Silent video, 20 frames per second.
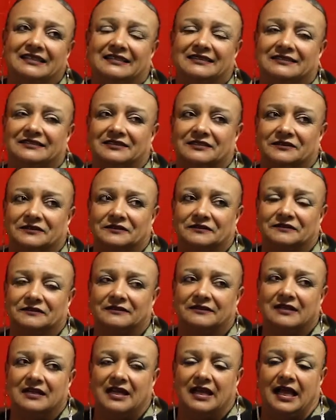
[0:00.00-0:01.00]
So
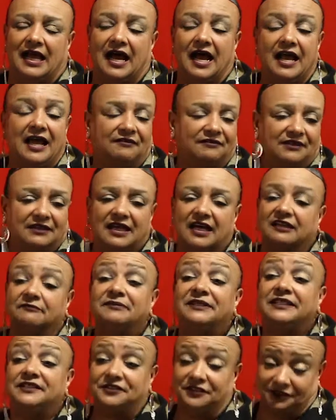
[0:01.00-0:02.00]
I have a lot of
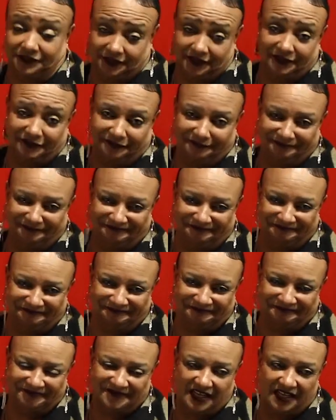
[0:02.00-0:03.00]
pictures though.
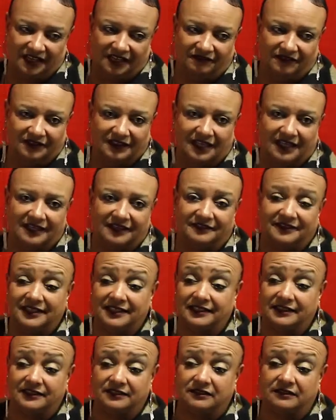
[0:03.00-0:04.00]
I have a lot of
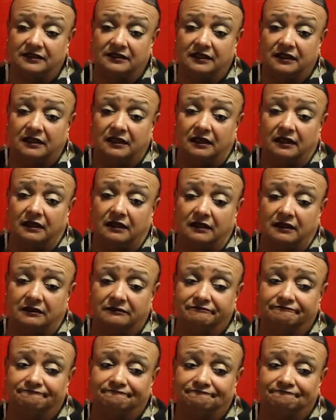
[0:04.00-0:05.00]
things,
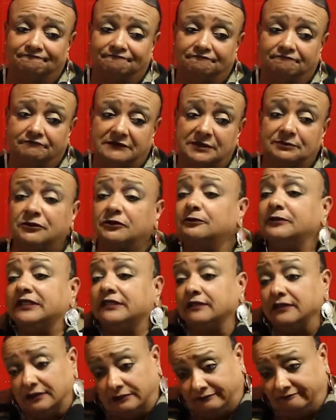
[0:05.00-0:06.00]
memorabilia